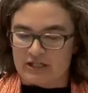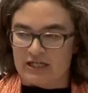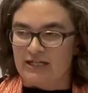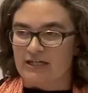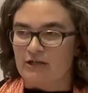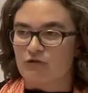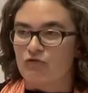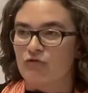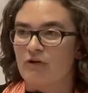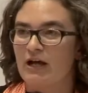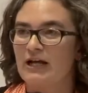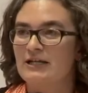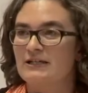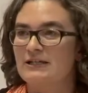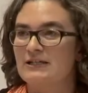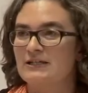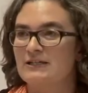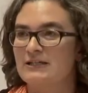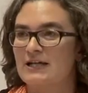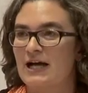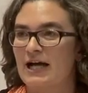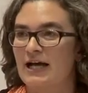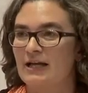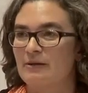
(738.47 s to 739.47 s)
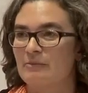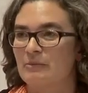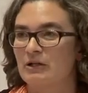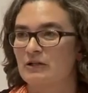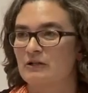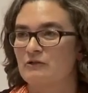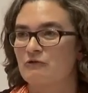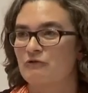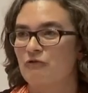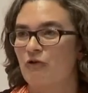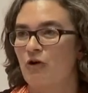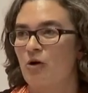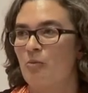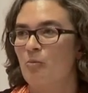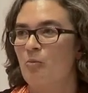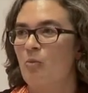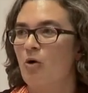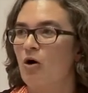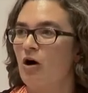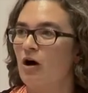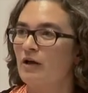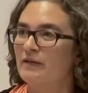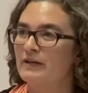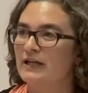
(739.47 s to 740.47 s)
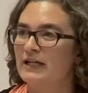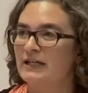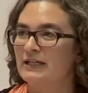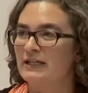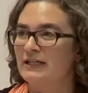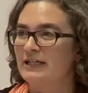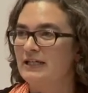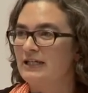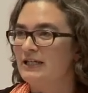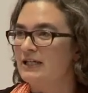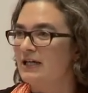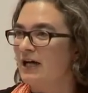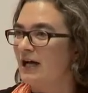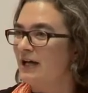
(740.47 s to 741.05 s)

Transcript: and a great excitement for more than a year,